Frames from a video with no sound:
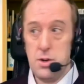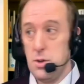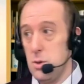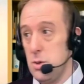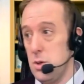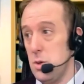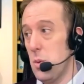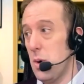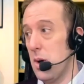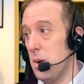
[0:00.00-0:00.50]
Do
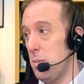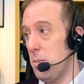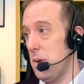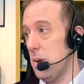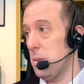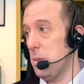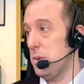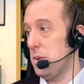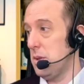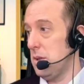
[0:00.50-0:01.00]
you want to be
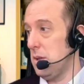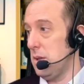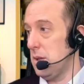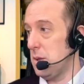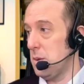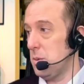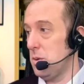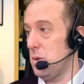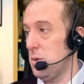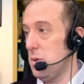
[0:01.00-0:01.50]
able to, you
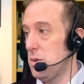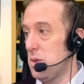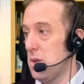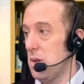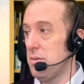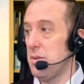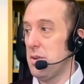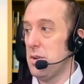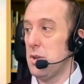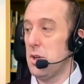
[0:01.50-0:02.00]
know, do
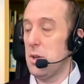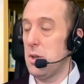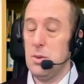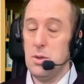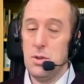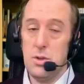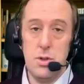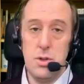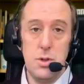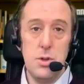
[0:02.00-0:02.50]
stuff on your
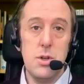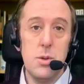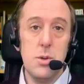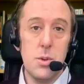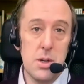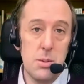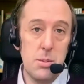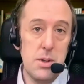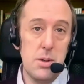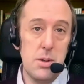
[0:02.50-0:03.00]
commute? Do you
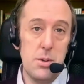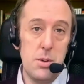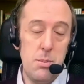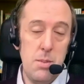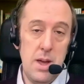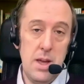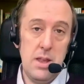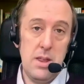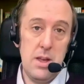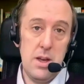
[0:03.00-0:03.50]
want to be able to
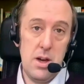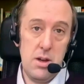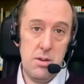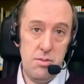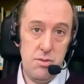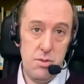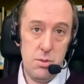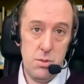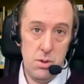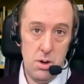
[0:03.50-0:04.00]
make the odd
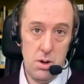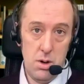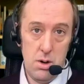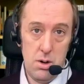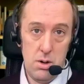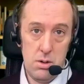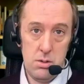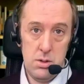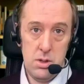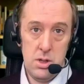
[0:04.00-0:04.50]
phone
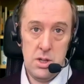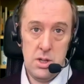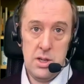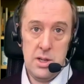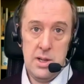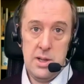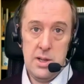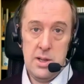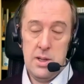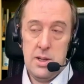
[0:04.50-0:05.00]
call
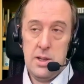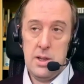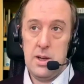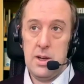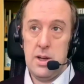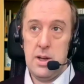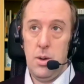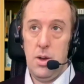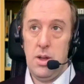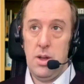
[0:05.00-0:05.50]

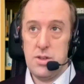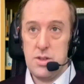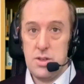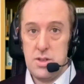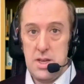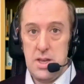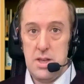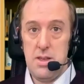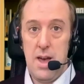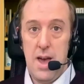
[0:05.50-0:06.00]
uh, and
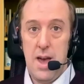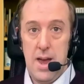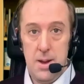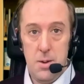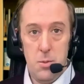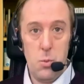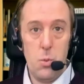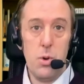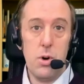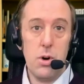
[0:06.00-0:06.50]
see that
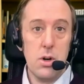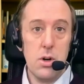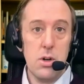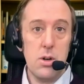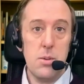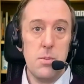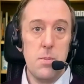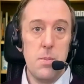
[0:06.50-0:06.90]
at work?